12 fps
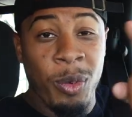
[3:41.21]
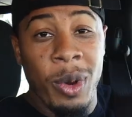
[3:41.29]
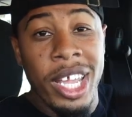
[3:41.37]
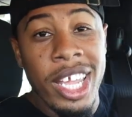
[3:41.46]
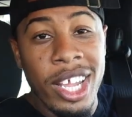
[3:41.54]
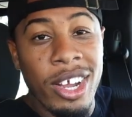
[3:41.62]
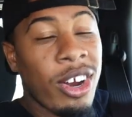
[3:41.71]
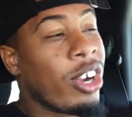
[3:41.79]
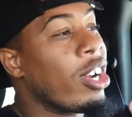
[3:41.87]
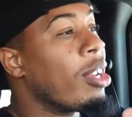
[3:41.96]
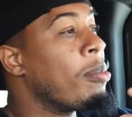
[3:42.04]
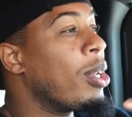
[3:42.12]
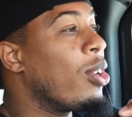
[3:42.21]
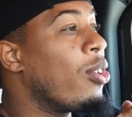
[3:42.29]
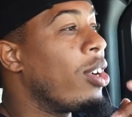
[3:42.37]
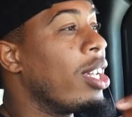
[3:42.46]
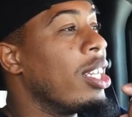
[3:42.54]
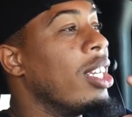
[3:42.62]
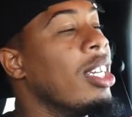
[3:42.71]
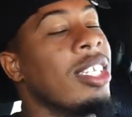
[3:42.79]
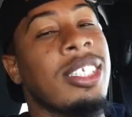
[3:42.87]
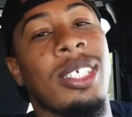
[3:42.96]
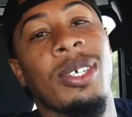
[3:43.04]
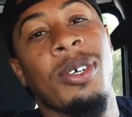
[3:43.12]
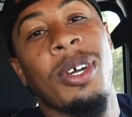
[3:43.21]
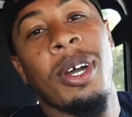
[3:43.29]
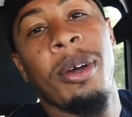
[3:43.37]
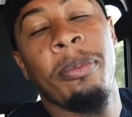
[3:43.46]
We are gonna be going to